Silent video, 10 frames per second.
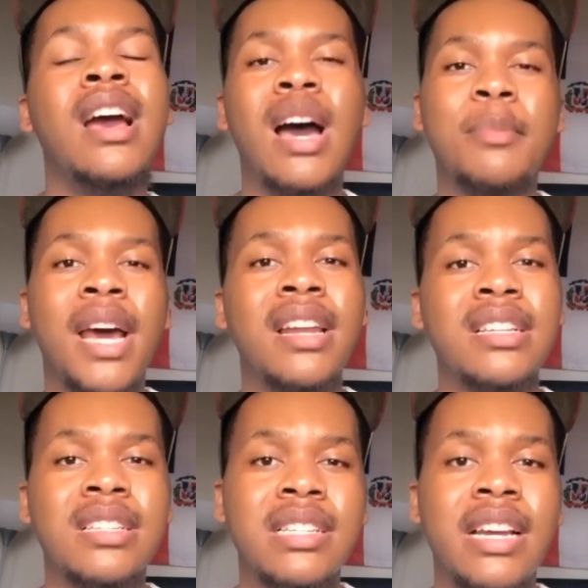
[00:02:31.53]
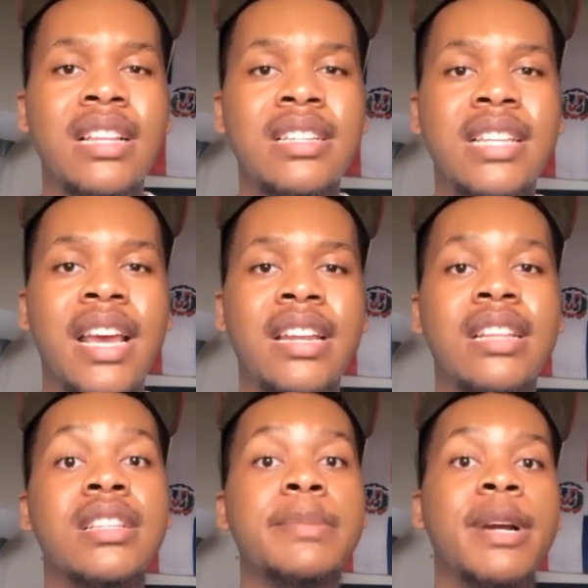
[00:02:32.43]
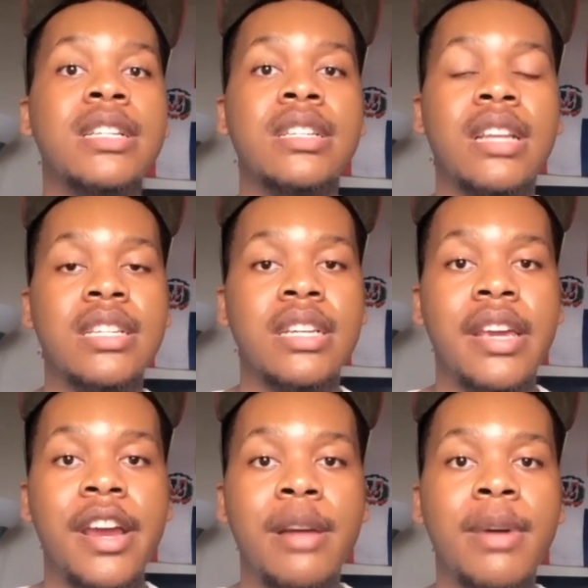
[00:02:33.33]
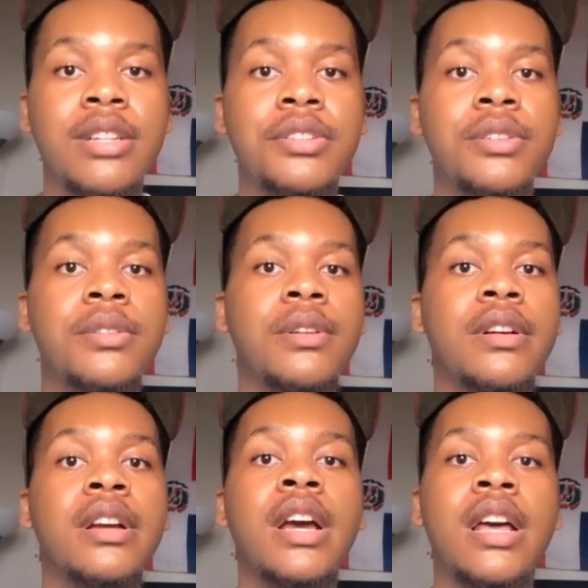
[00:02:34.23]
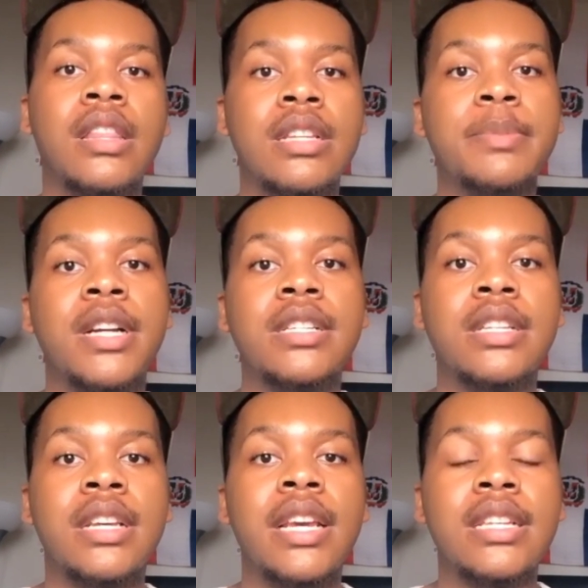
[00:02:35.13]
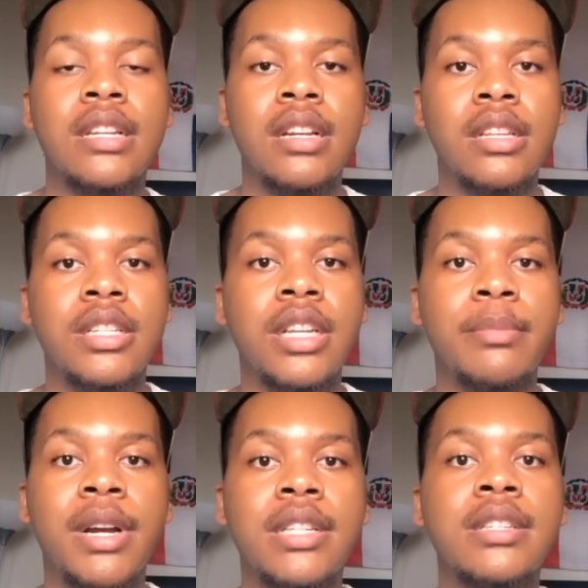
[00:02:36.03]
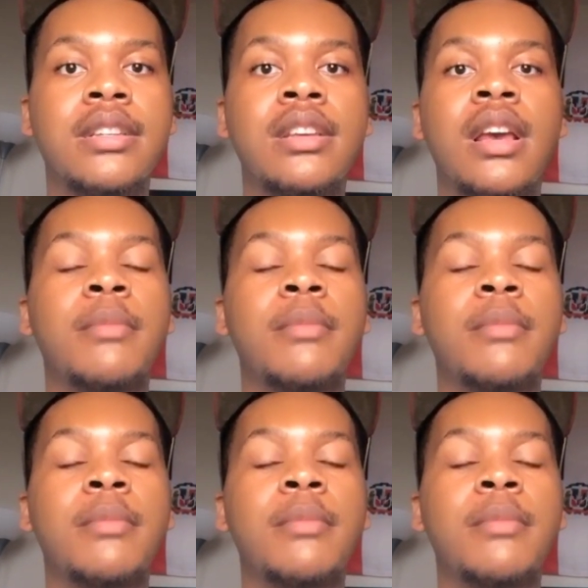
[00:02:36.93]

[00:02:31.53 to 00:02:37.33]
I'm not necessarily saying that this person doesn't care about you or this person isn't a legit person,